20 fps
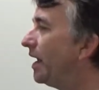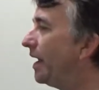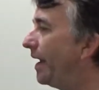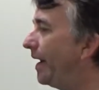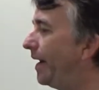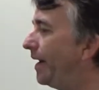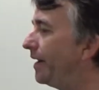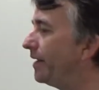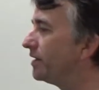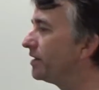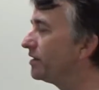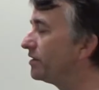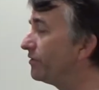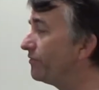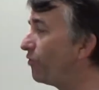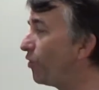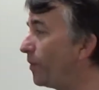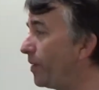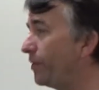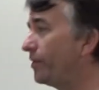And the
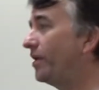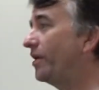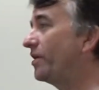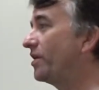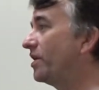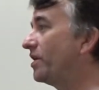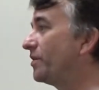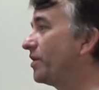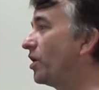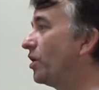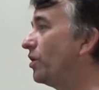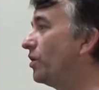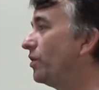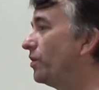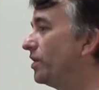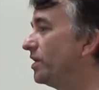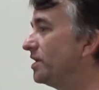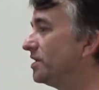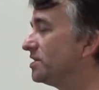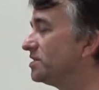4 people that are going to
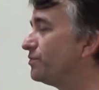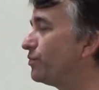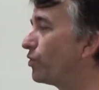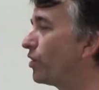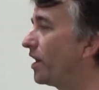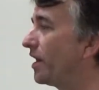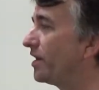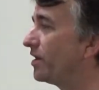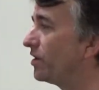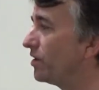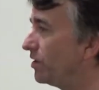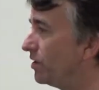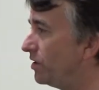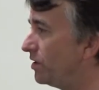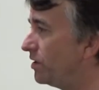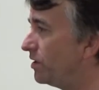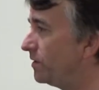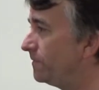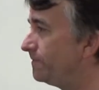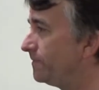go is Brian
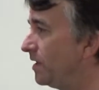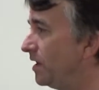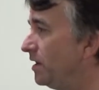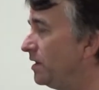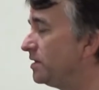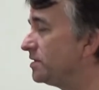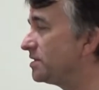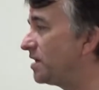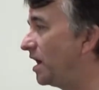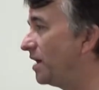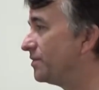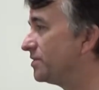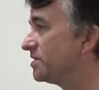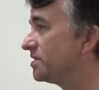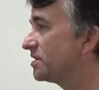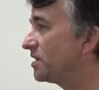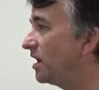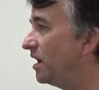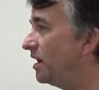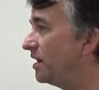Tom
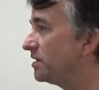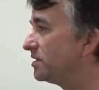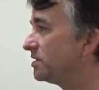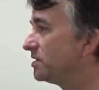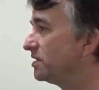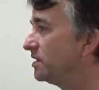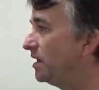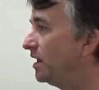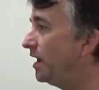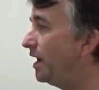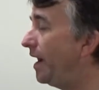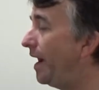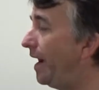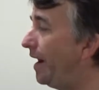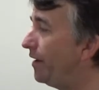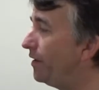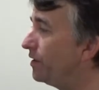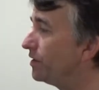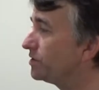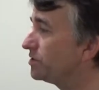Scott,
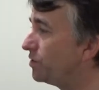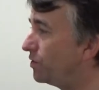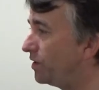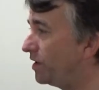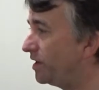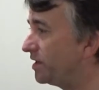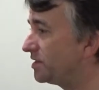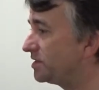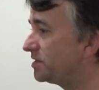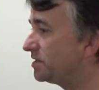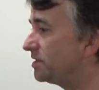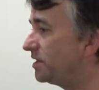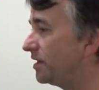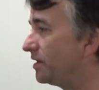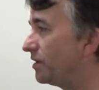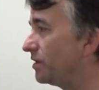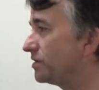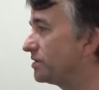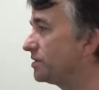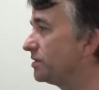Ariel Torres,
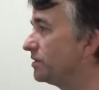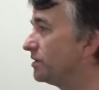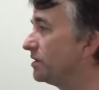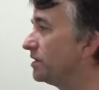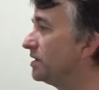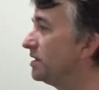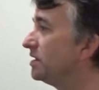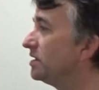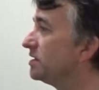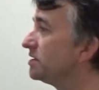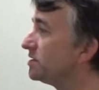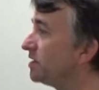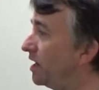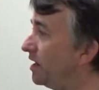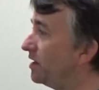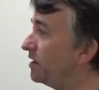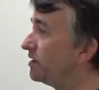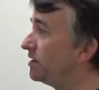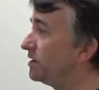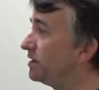and also
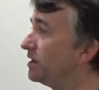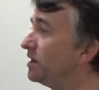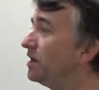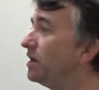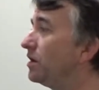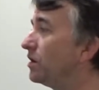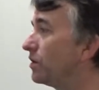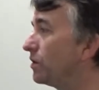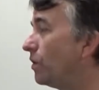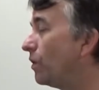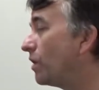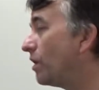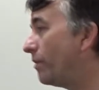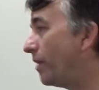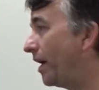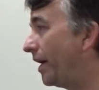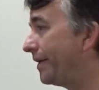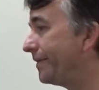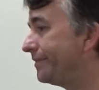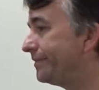Sakura
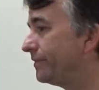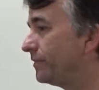Kokamai.